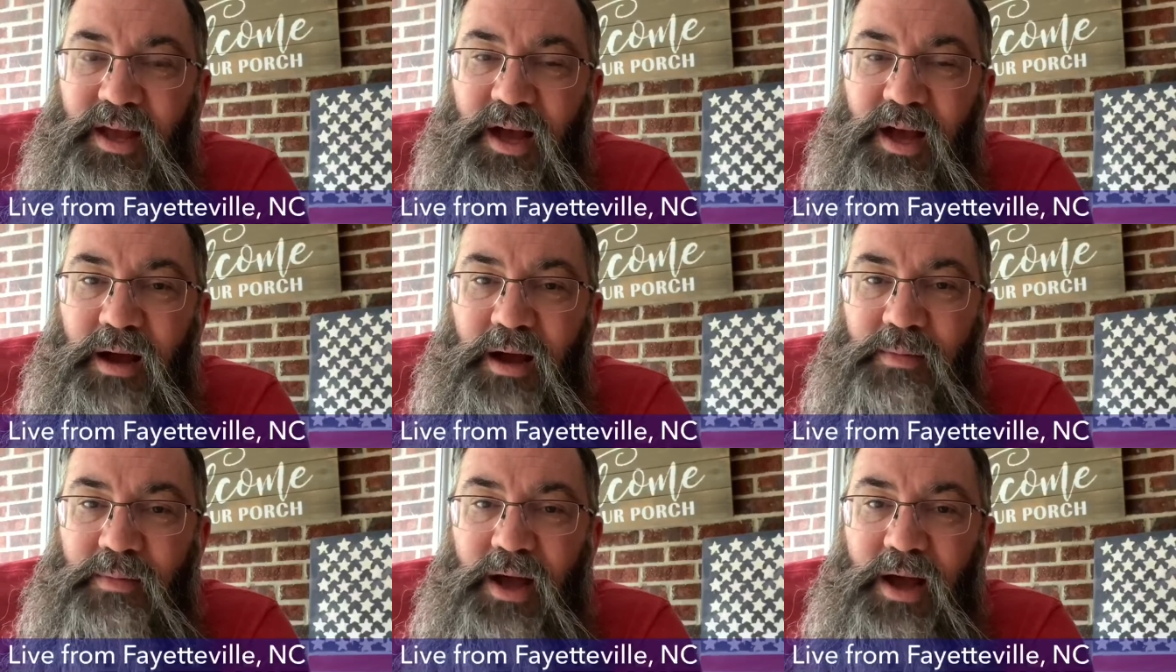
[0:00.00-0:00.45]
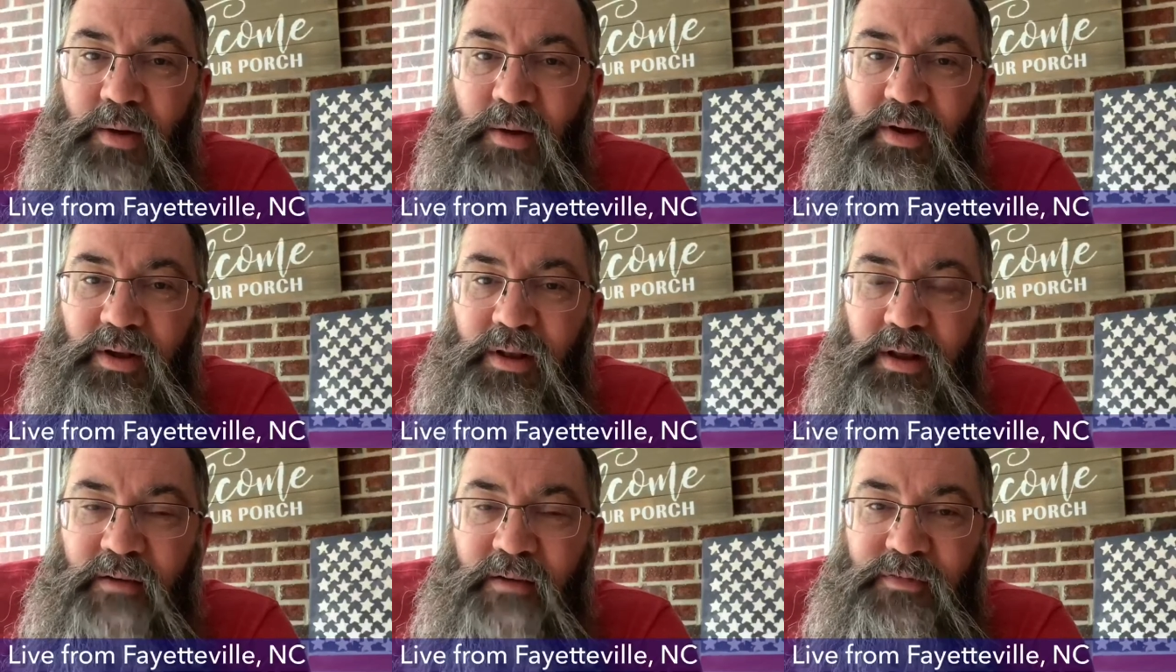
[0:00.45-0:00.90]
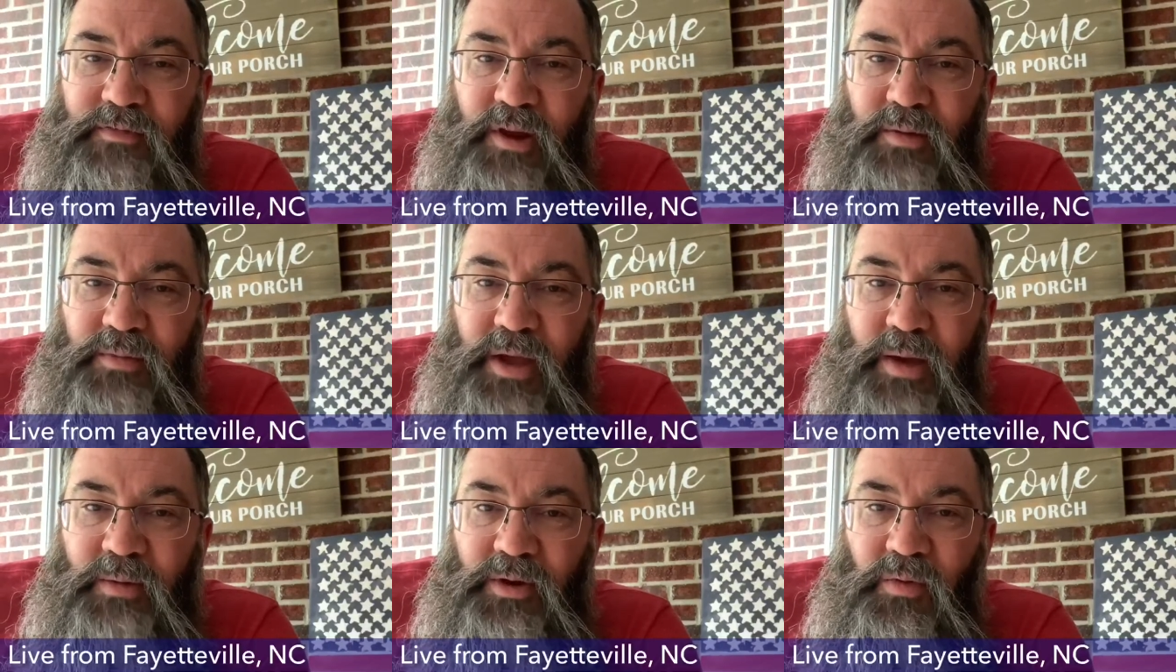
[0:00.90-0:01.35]
Um, I would love for you
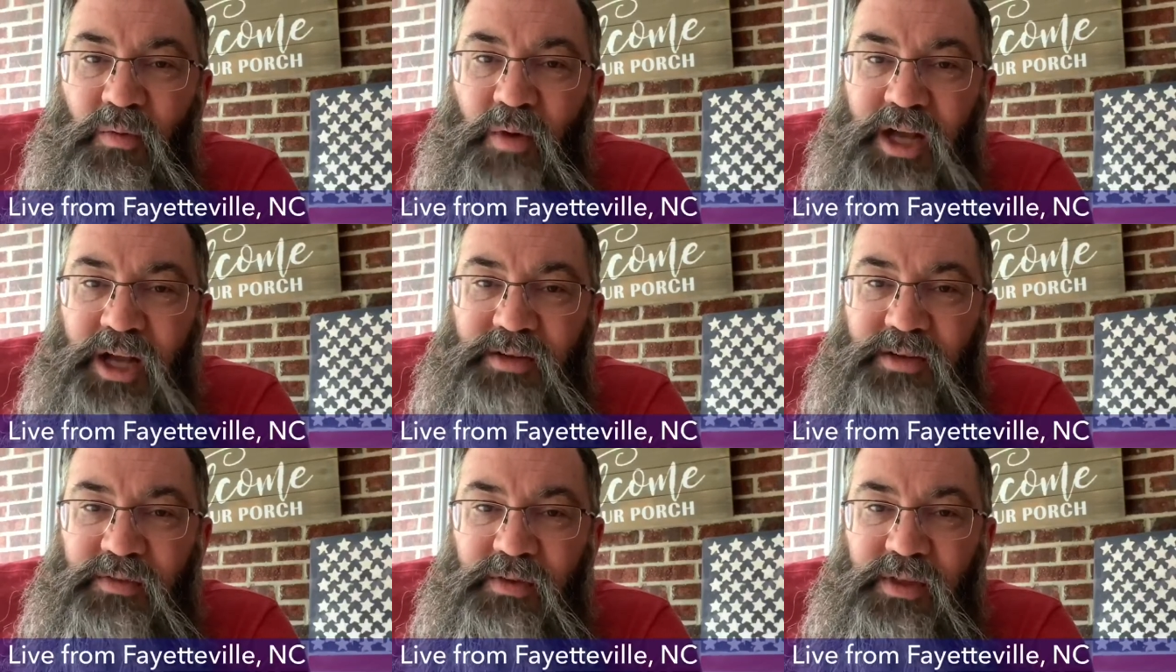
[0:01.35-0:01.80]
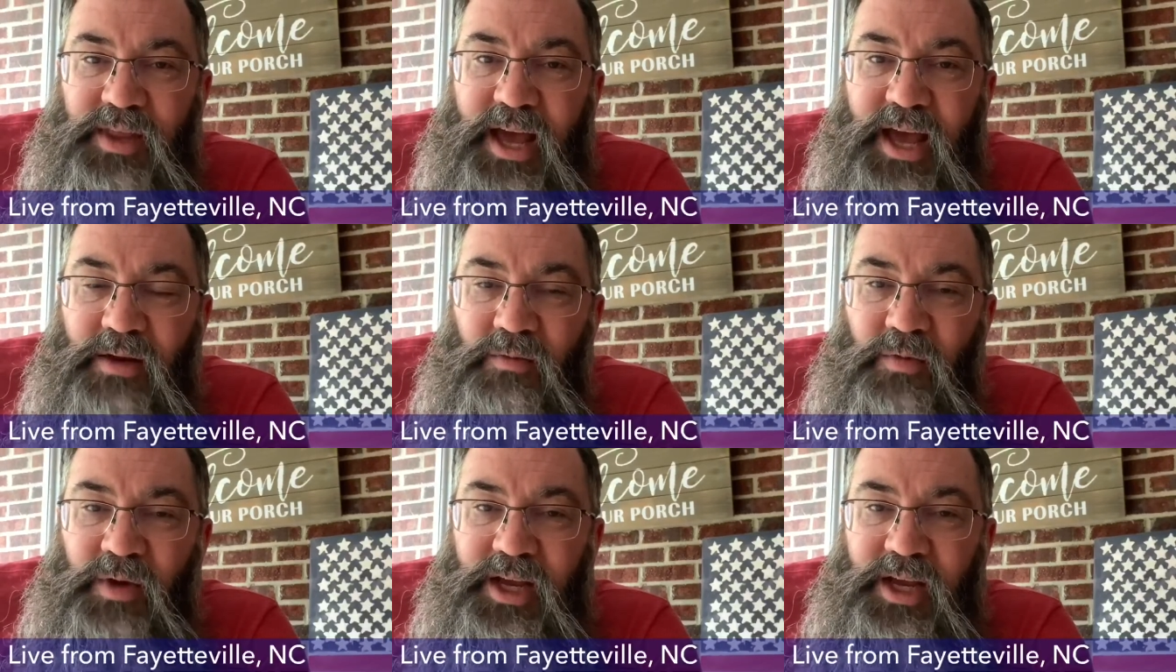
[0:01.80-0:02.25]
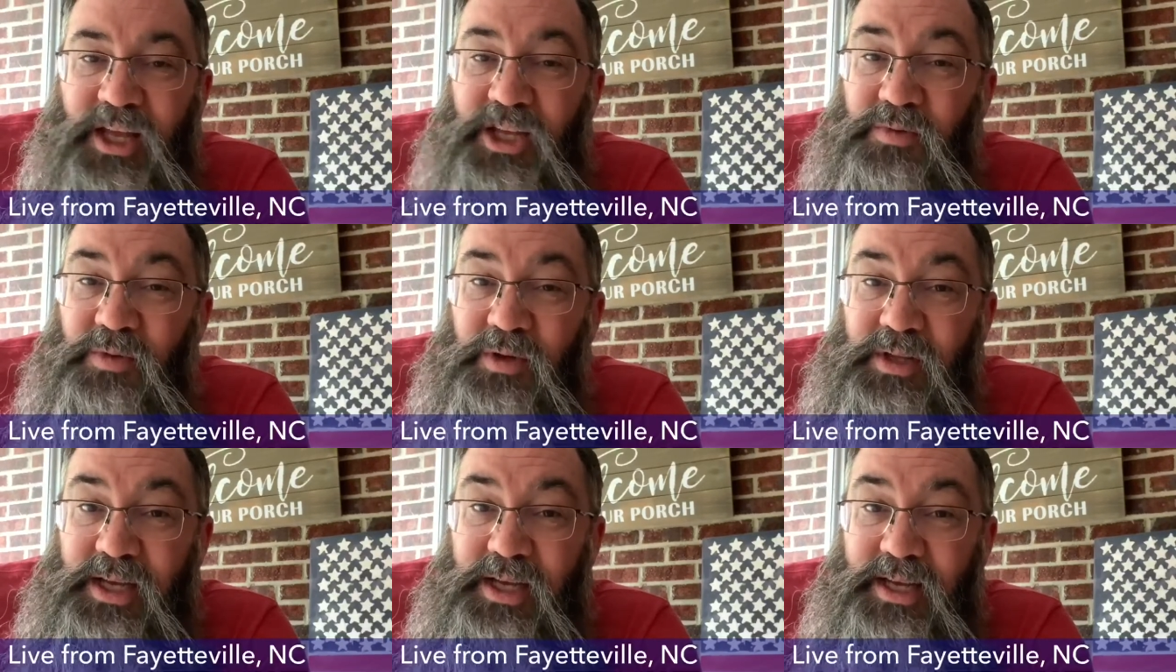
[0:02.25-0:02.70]
to be able to watch for that when it
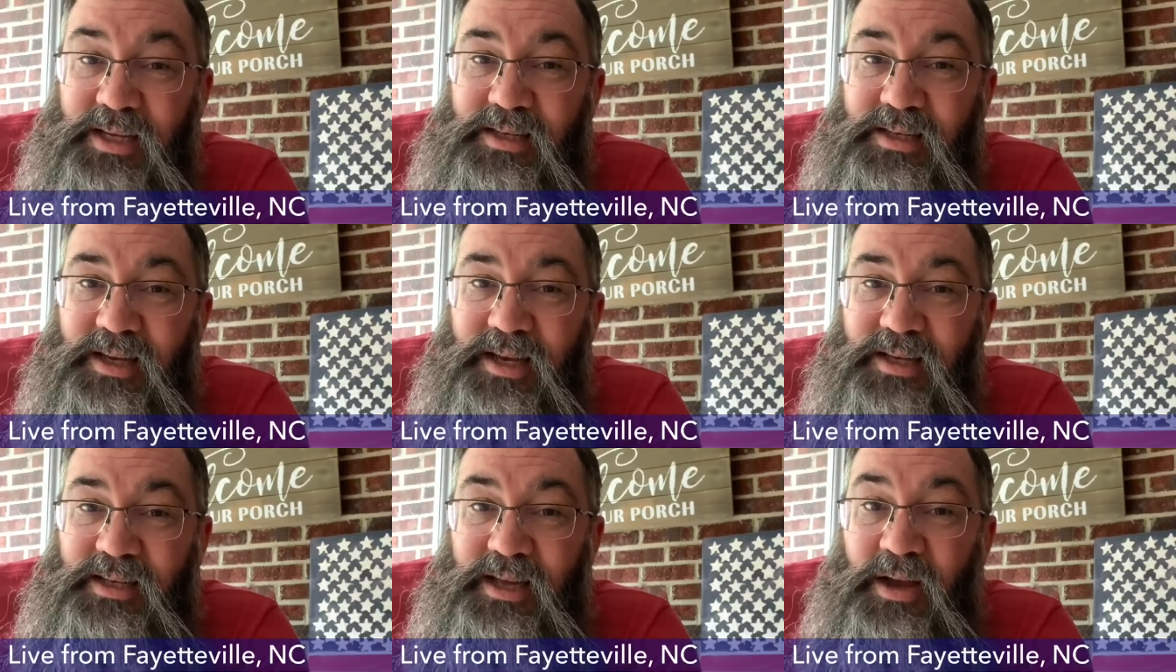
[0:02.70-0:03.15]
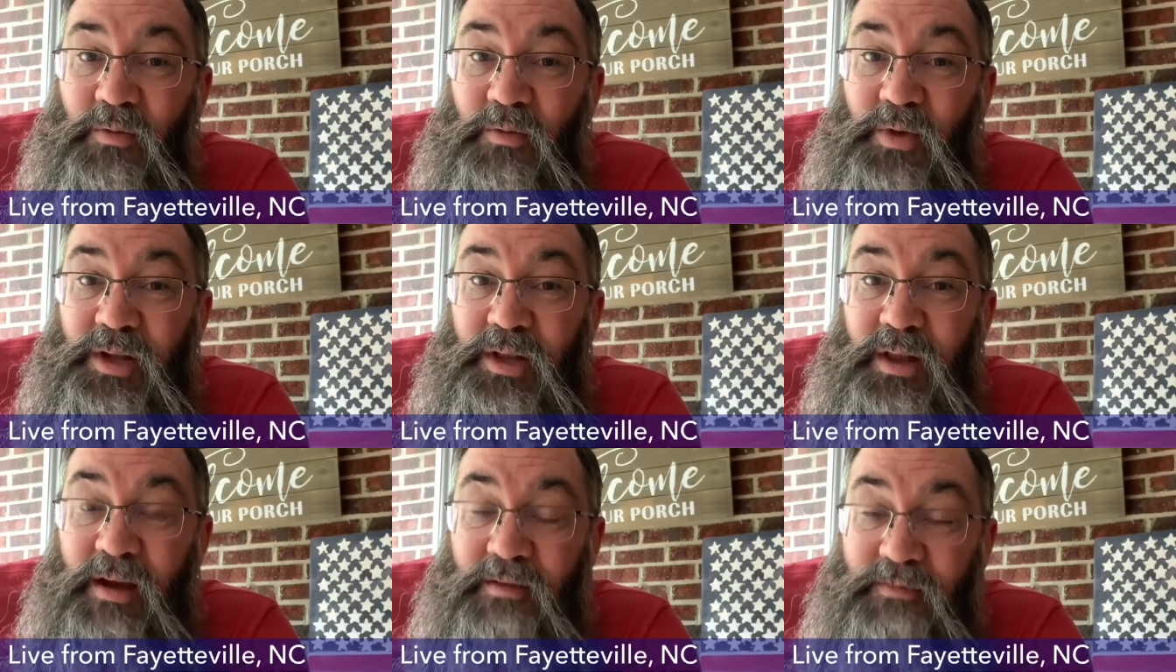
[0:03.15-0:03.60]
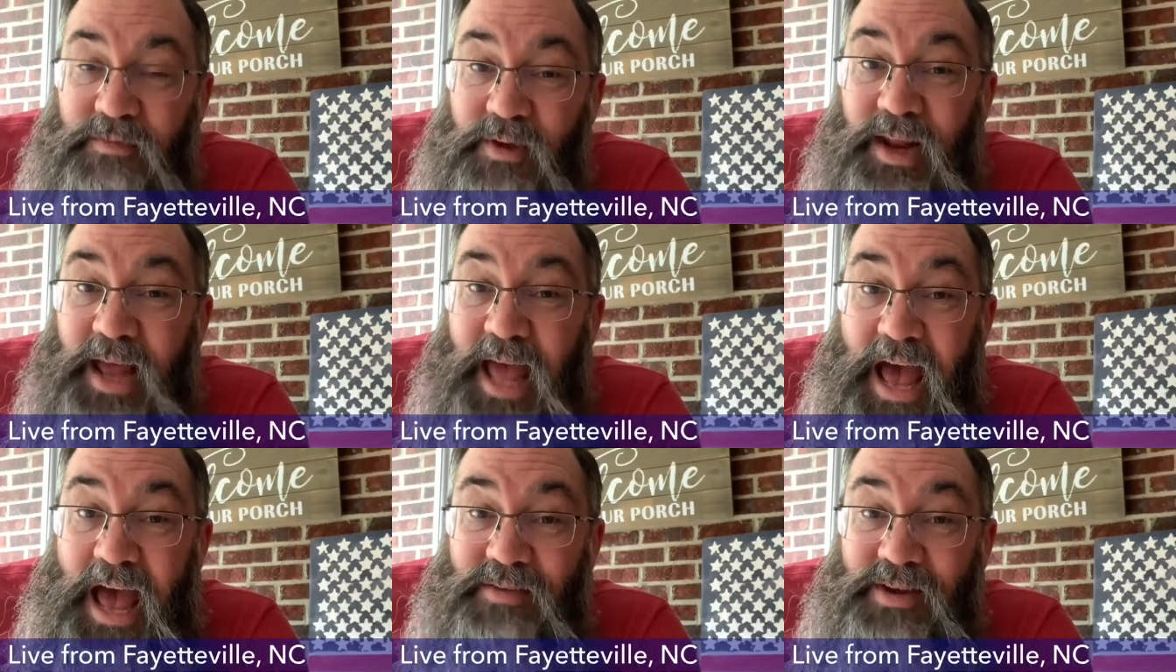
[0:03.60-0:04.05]
gets released because I would love for you
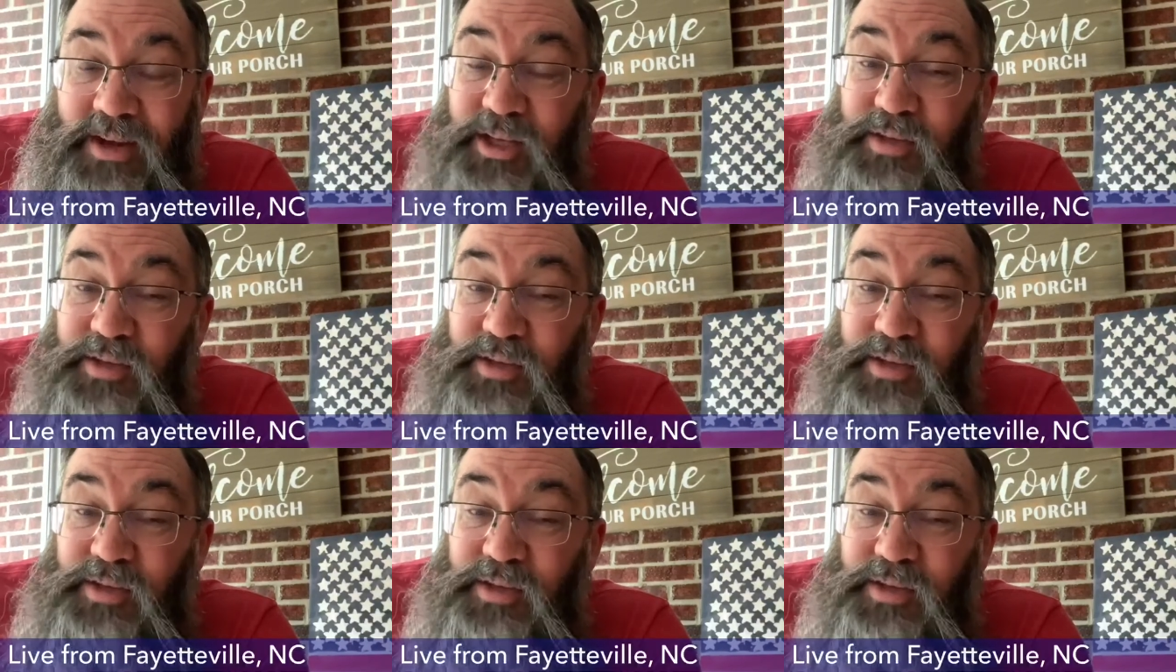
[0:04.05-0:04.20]
to have it.